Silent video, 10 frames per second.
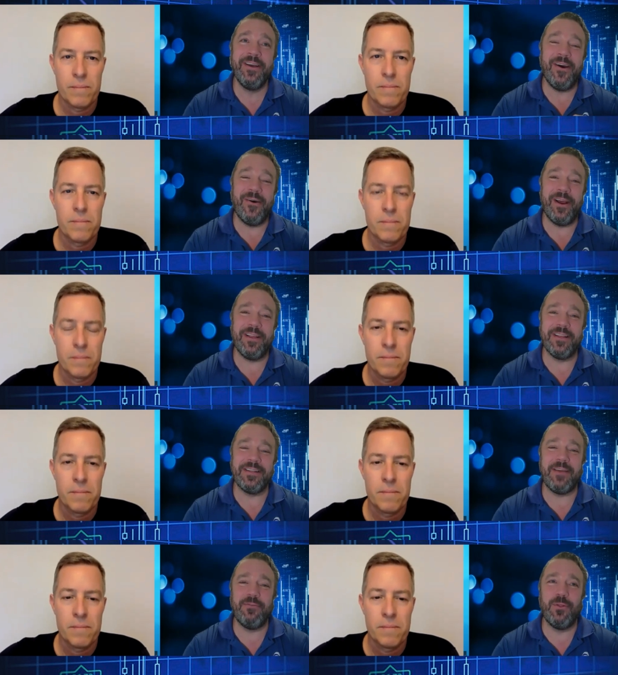Speaker 1: All right.
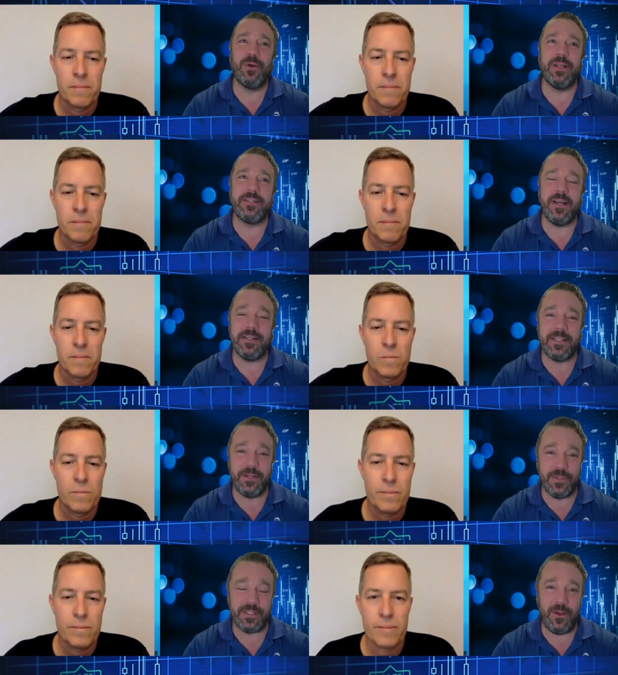Let's have a look at uh,
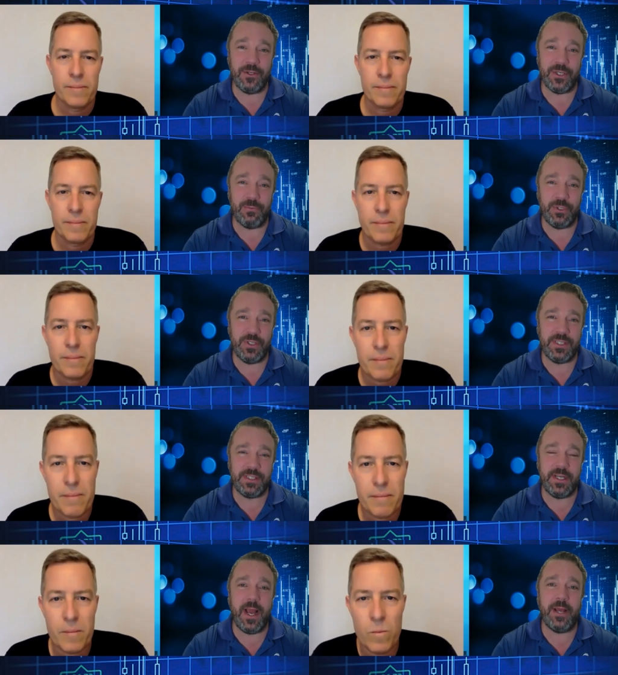Cirrus Logic, which is
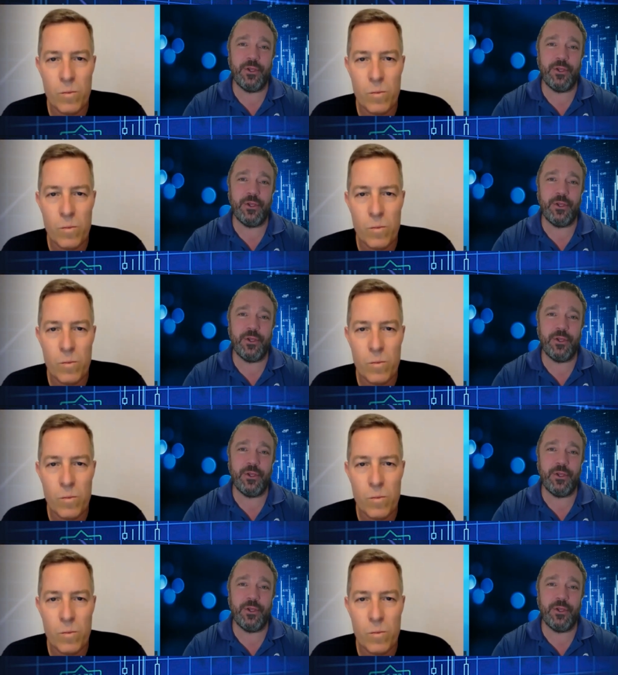C R